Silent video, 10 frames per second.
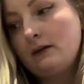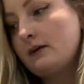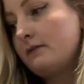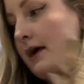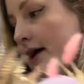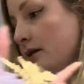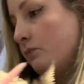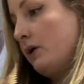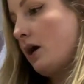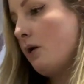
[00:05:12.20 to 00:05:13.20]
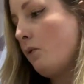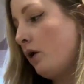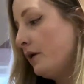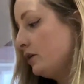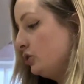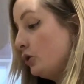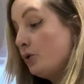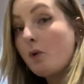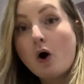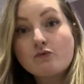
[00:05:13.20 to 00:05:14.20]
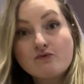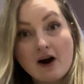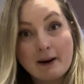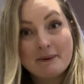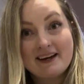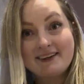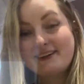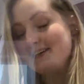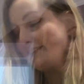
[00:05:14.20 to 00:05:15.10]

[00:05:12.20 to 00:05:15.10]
Then we go on to wrapping.